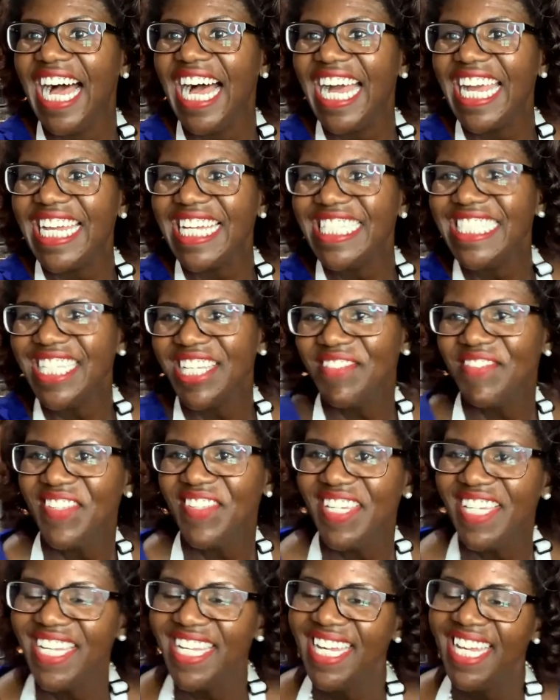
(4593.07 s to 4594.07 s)
Hi,
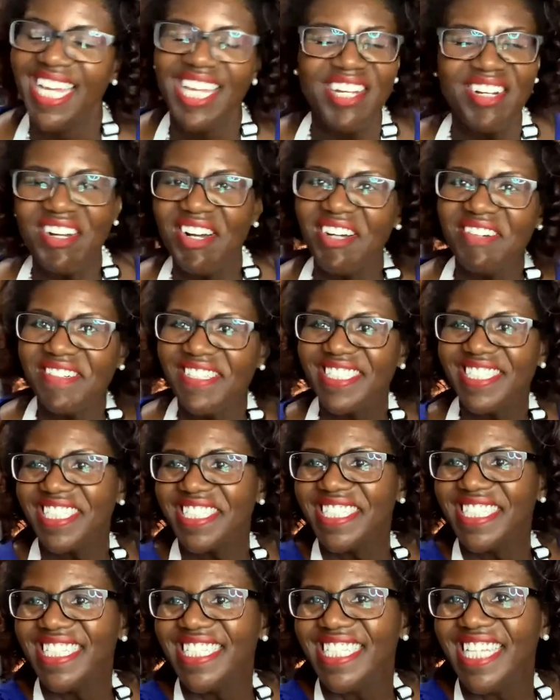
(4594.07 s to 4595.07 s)
Condemia. You're always
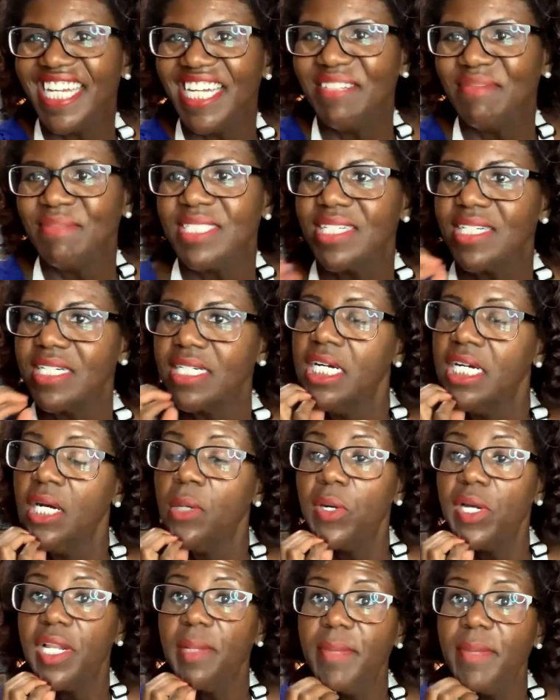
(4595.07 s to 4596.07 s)
just in time, sir.
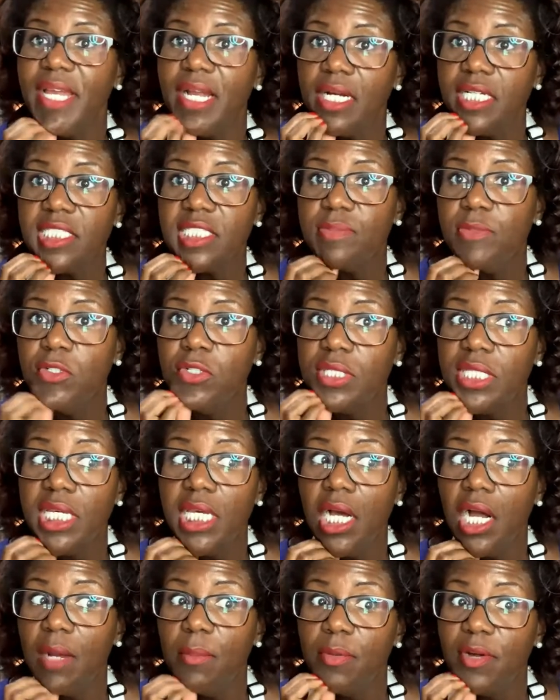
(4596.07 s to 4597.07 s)
We're going to make our
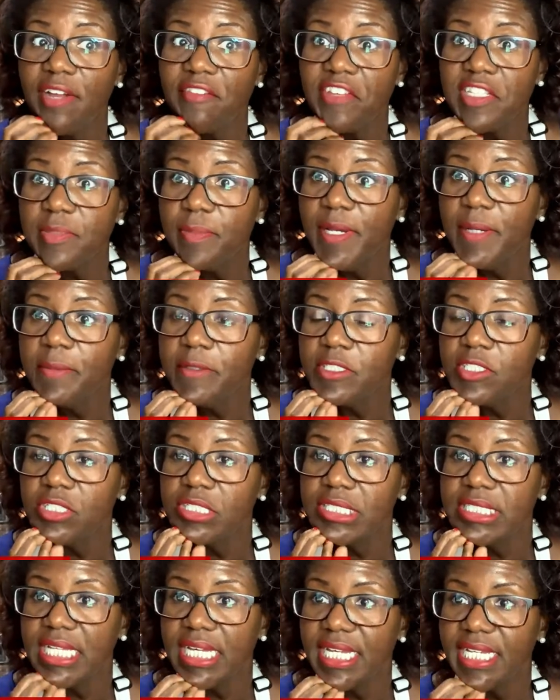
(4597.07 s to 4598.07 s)
smoothie. Our breakfast peppers
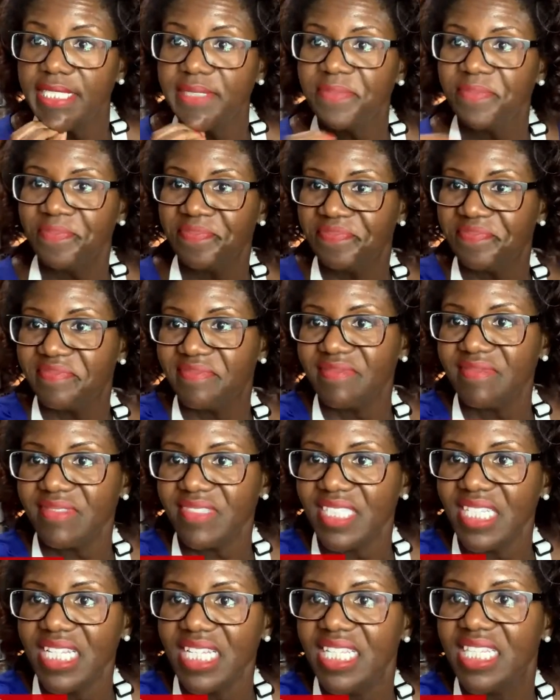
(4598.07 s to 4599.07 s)
are done.
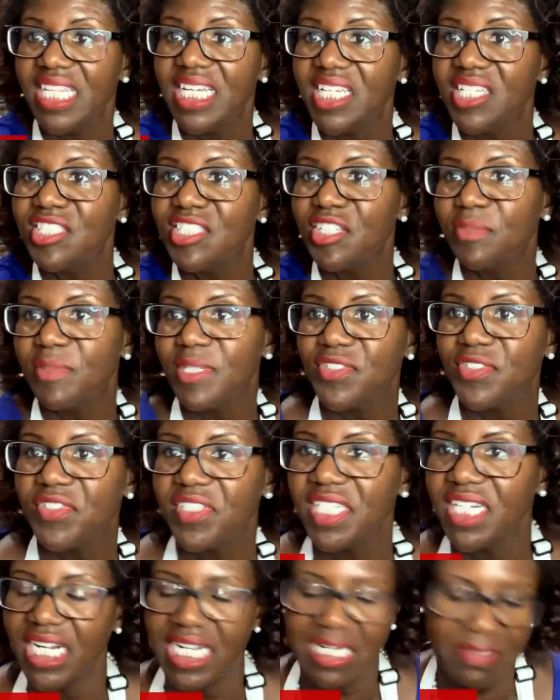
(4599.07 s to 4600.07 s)
Thank you so much
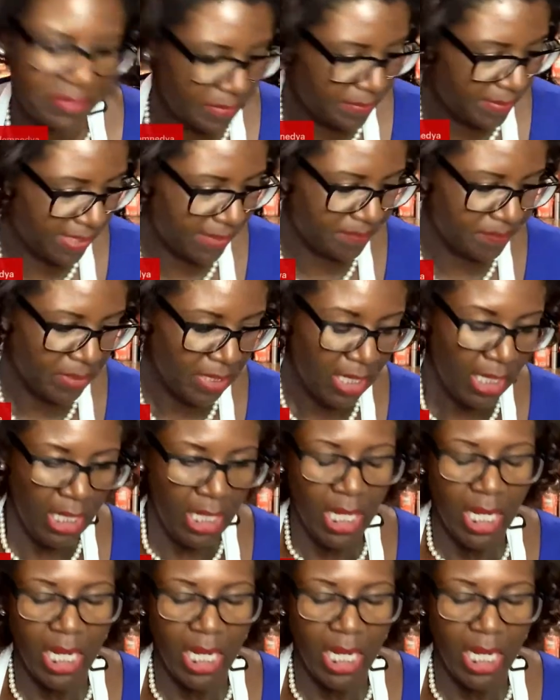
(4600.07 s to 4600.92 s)
for the compliment.